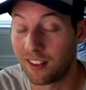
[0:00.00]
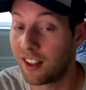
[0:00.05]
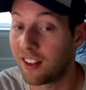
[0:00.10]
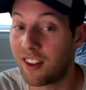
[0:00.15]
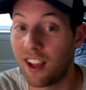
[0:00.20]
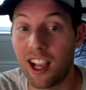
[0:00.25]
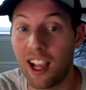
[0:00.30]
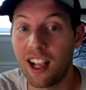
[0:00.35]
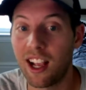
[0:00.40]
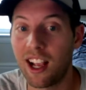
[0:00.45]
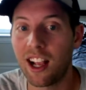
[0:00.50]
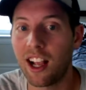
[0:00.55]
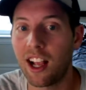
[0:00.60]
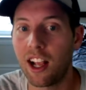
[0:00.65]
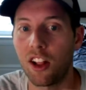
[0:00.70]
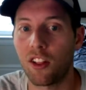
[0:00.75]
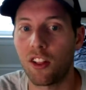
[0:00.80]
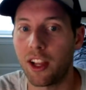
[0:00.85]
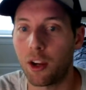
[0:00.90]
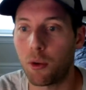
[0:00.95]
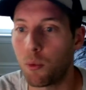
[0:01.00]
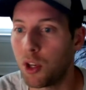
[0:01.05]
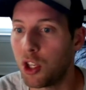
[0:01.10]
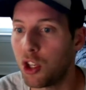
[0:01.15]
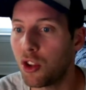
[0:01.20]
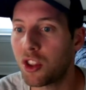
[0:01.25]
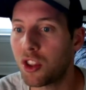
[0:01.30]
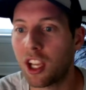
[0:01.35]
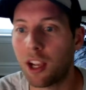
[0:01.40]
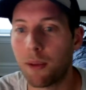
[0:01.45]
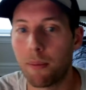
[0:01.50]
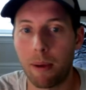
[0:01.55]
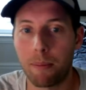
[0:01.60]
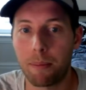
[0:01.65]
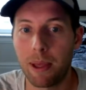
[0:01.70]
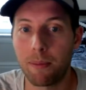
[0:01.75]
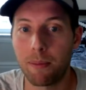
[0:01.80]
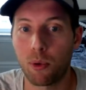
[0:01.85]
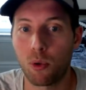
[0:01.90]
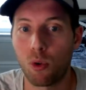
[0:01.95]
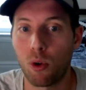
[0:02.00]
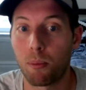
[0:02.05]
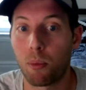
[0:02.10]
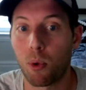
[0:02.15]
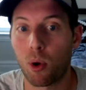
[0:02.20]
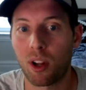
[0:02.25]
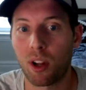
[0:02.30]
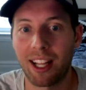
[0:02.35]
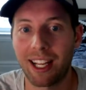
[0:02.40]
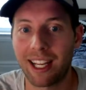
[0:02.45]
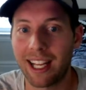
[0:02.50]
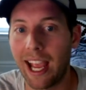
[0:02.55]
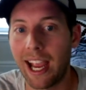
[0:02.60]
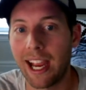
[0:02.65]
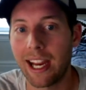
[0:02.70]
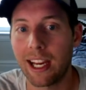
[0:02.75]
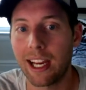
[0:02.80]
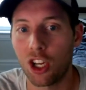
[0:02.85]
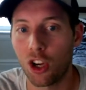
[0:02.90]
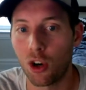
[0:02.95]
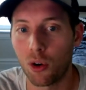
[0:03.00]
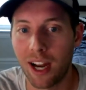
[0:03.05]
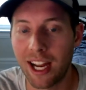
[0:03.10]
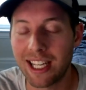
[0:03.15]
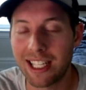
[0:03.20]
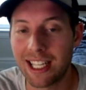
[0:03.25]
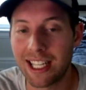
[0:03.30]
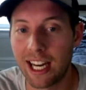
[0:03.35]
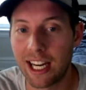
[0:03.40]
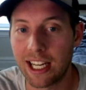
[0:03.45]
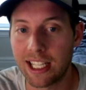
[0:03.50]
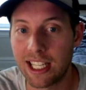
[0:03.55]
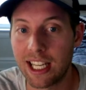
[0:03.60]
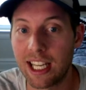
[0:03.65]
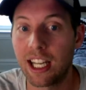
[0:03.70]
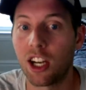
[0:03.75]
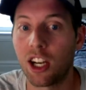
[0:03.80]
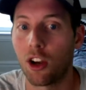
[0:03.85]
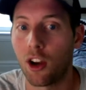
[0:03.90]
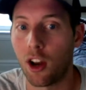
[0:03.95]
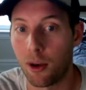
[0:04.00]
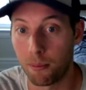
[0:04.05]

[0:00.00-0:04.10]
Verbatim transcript: It's it, it, like when you think about people who are born in like eight, you know, nineteen eighteen and,